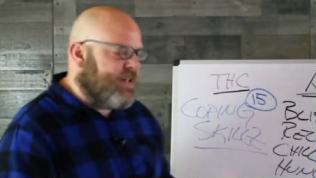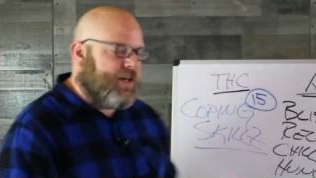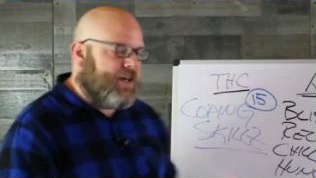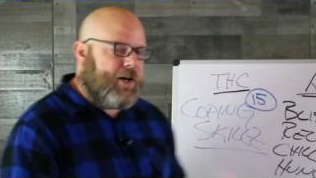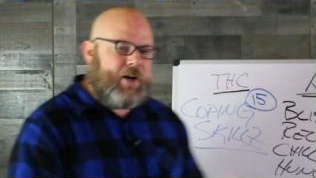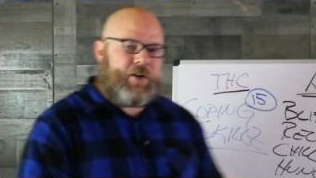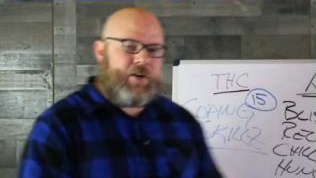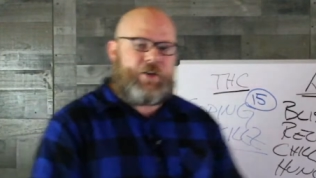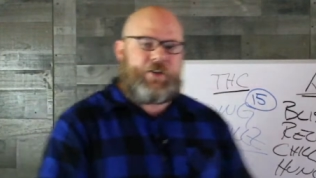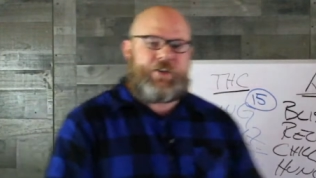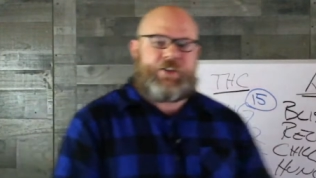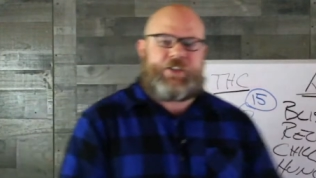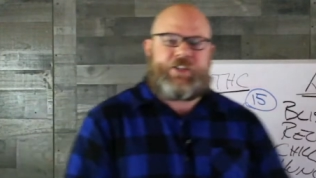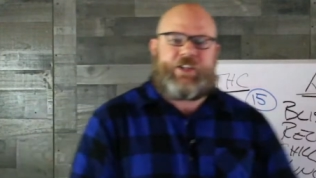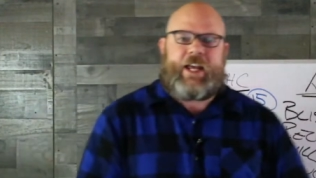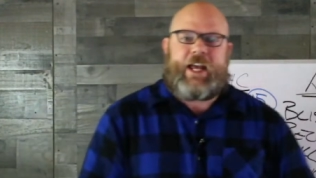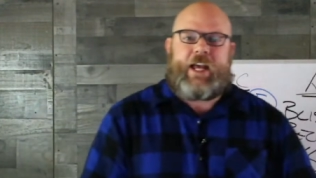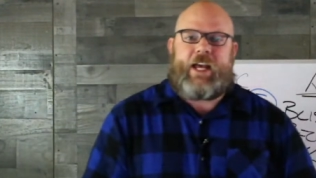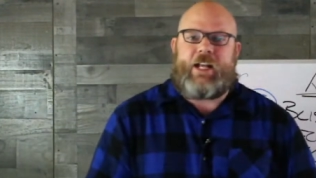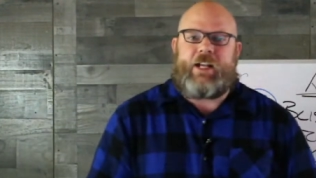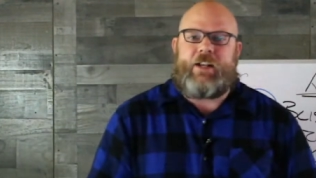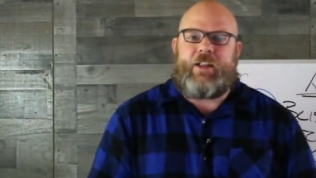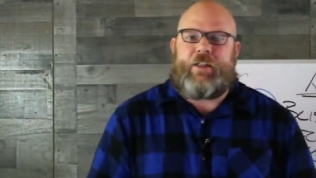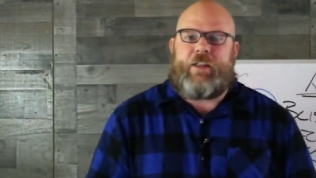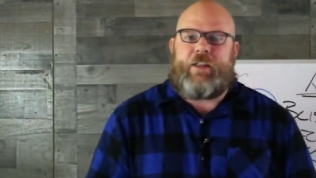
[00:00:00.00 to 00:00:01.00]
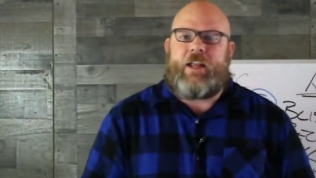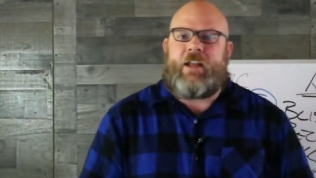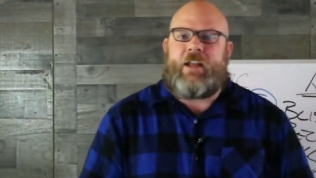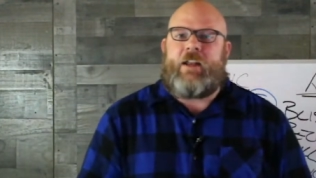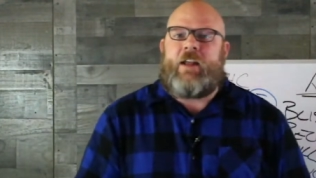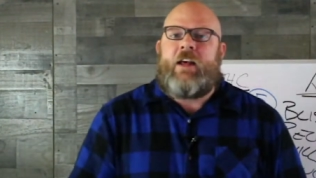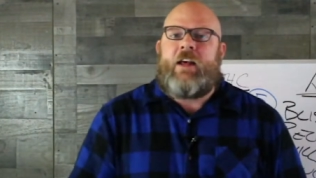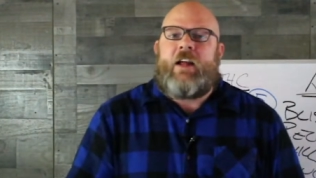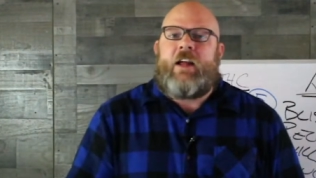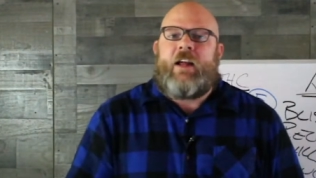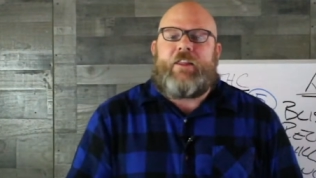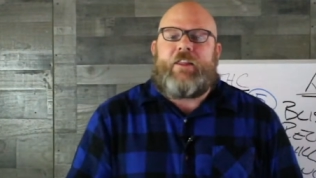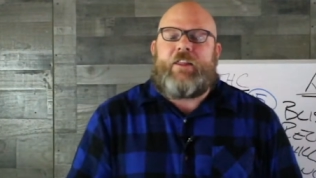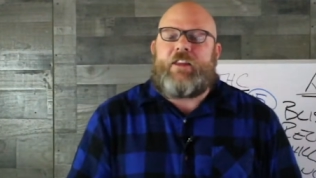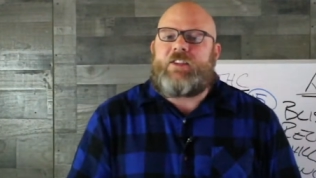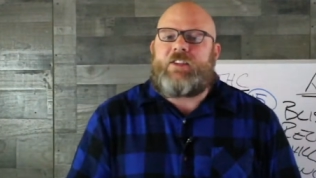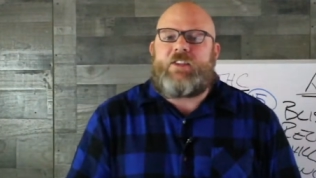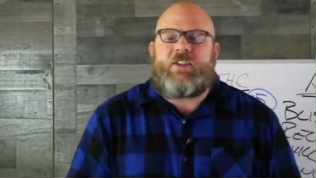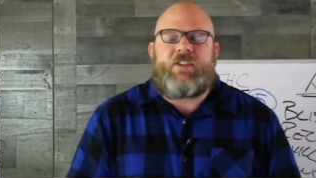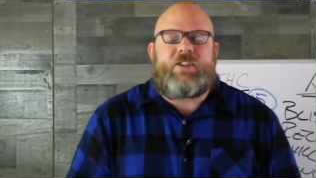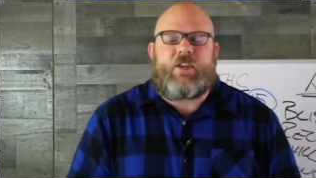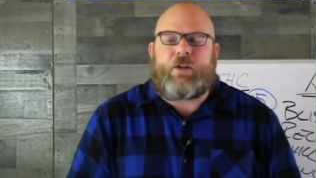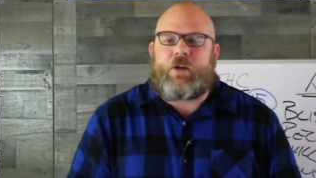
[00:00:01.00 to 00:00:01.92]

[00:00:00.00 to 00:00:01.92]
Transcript: to understand that this is the